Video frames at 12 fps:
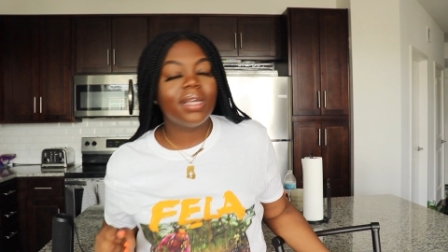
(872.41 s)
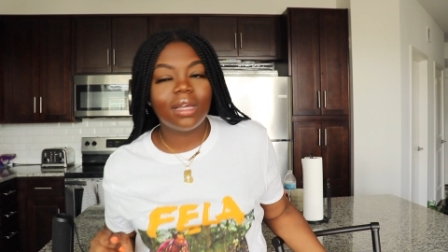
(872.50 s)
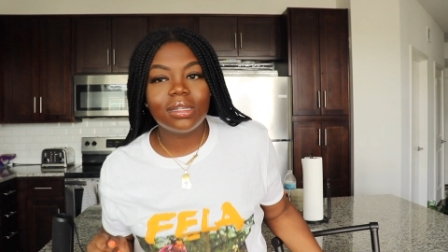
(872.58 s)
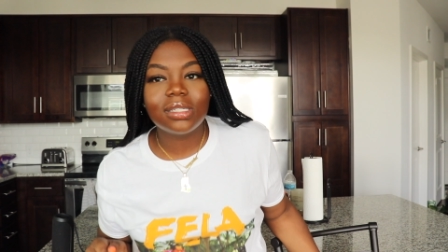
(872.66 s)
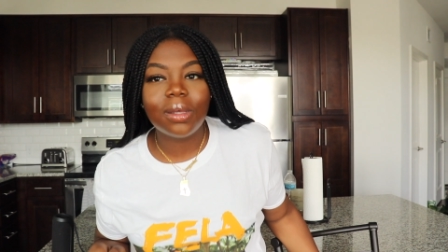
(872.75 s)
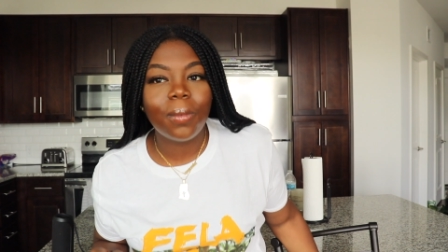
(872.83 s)

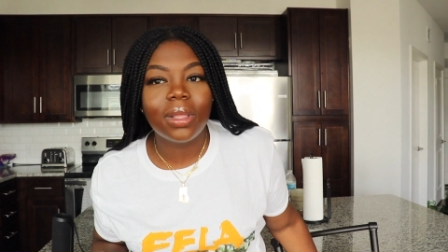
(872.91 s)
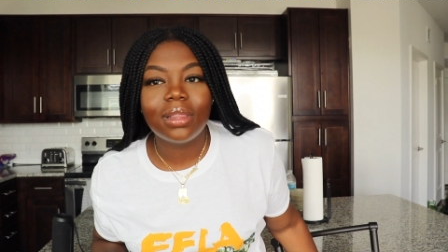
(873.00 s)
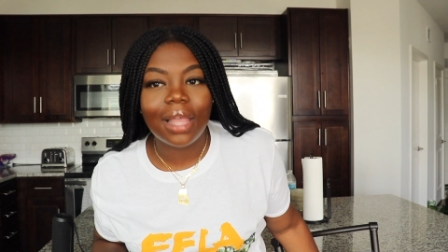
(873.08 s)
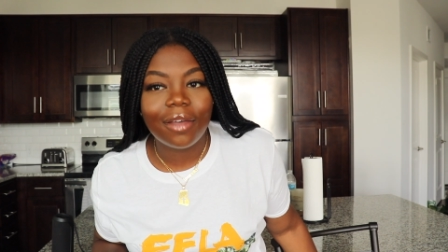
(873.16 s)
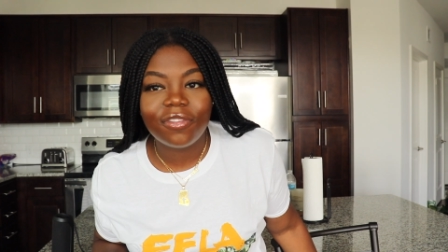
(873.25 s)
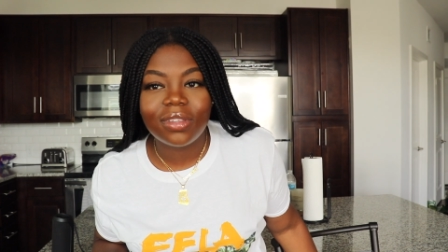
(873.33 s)
because someone
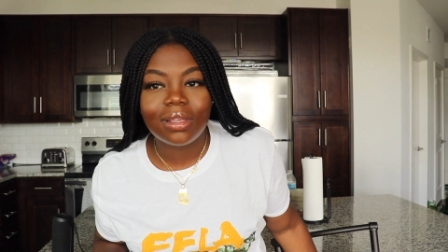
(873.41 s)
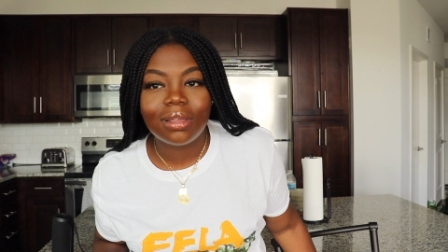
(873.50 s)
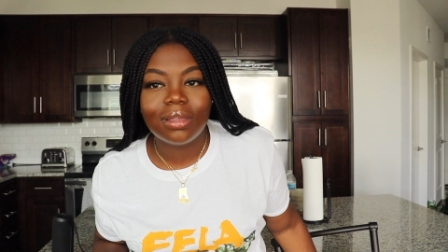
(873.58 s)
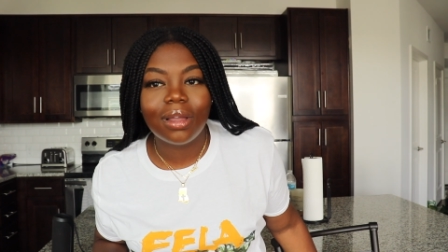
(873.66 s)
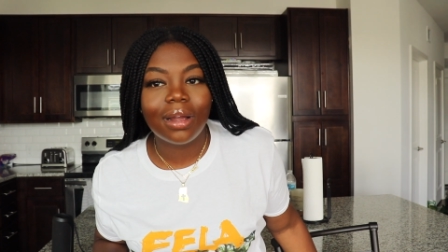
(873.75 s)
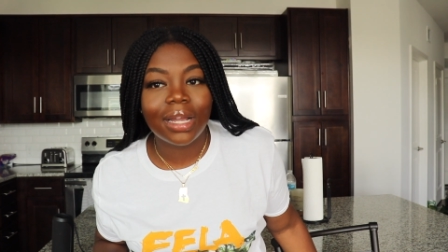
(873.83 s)
left
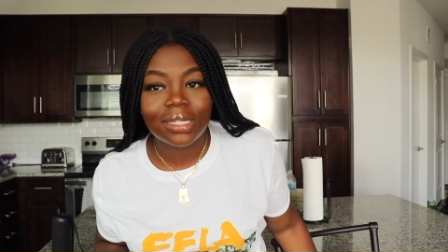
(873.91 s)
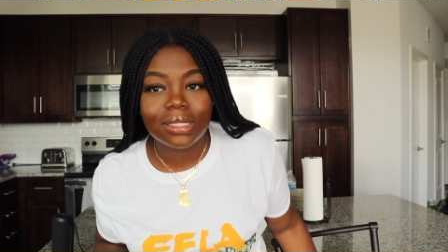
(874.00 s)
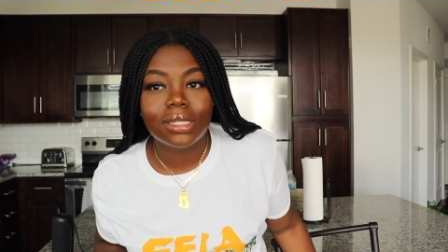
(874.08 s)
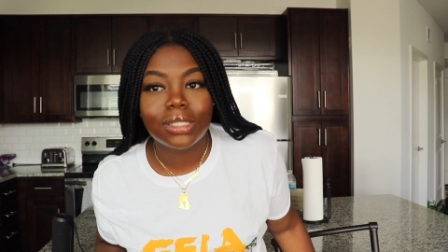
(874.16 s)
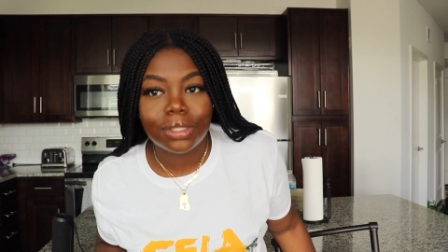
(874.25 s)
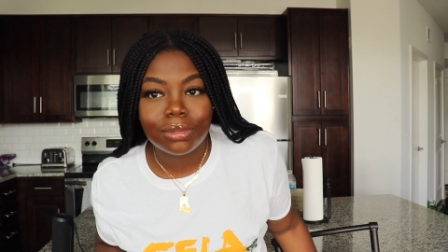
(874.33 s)
your
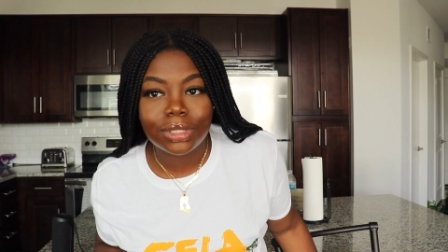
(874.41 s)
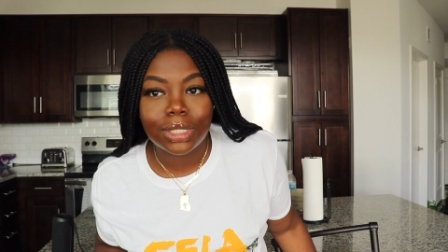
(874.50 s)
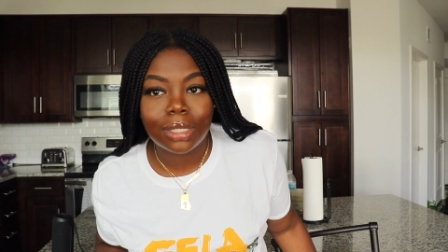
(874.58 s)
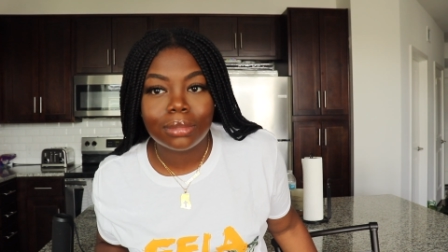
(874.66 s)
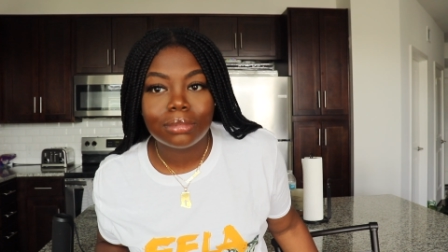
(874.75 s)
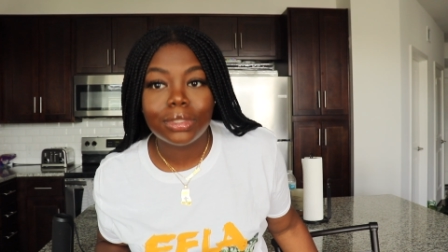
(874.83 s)

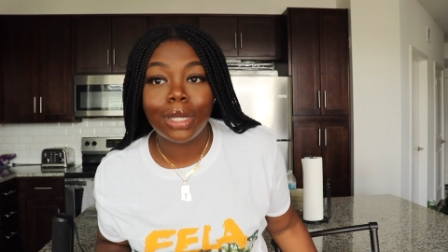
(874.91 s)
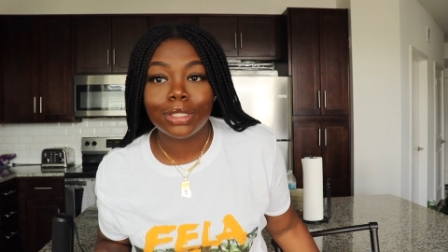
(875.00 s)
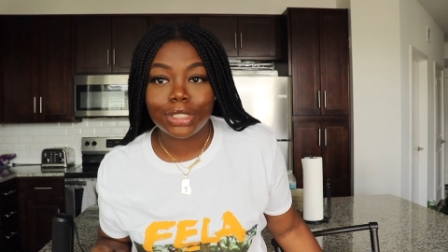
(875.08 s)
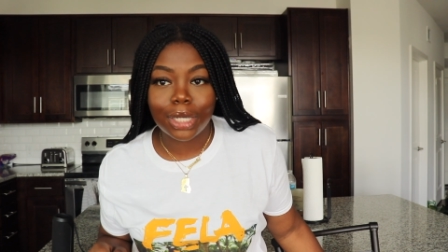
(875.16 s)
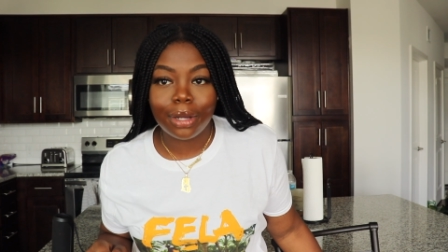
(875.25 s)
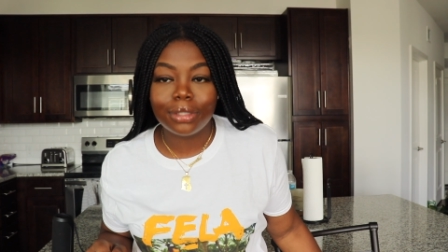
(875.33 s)
institution, your
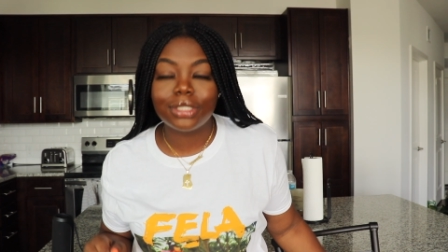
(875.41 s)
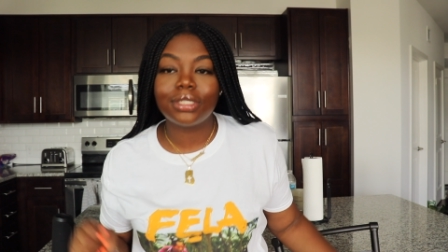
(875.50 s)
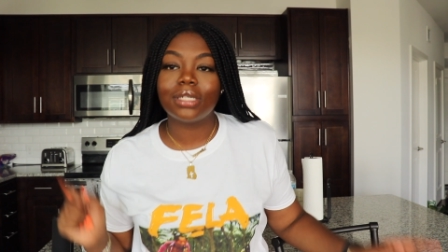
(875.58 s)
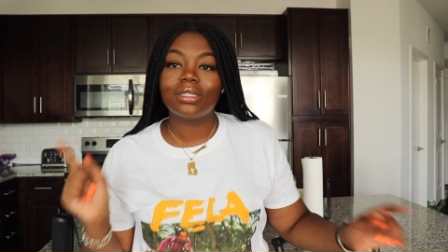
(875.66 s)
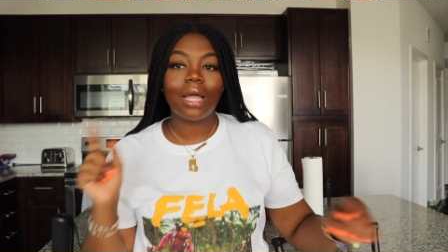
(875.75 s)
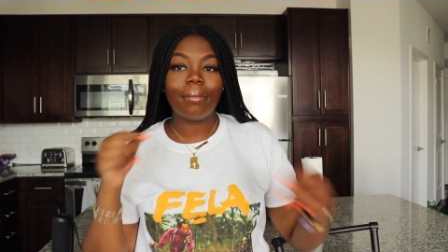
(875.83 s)
church,
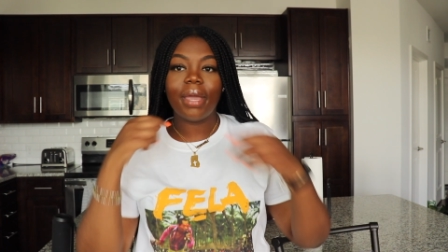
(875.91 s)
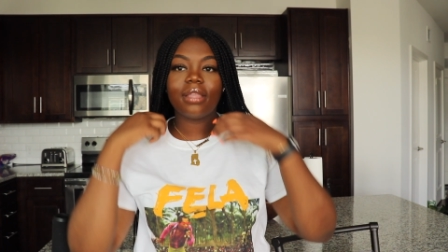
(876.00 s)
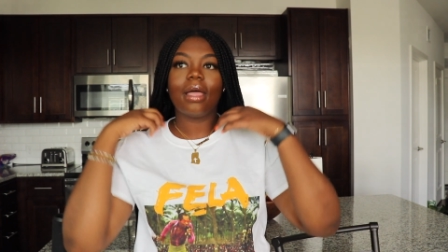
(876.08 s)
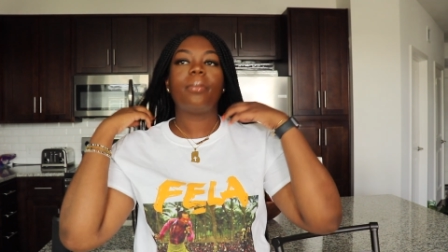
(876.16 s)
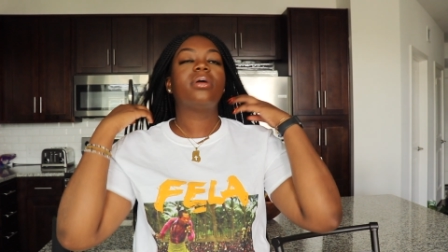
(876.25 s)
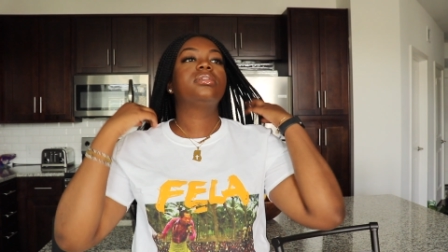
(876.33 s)
does not make
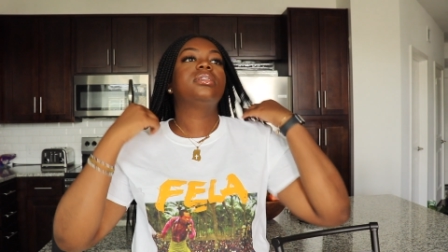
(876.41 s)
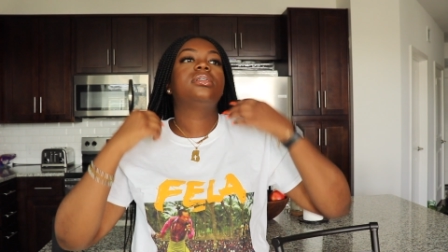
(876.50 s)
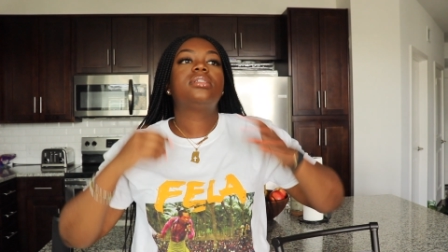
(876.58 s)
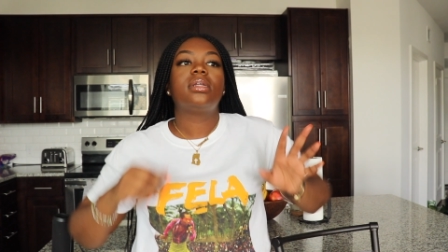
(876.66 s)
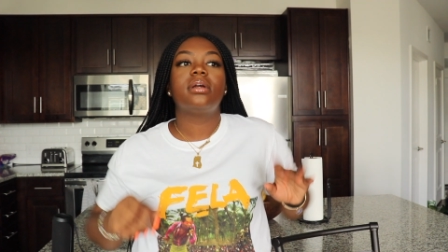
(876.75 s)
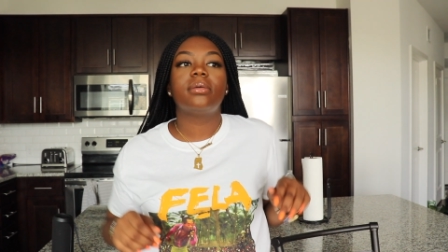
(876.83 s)
that person a
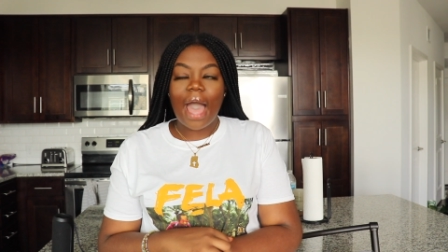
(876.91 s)
sinner.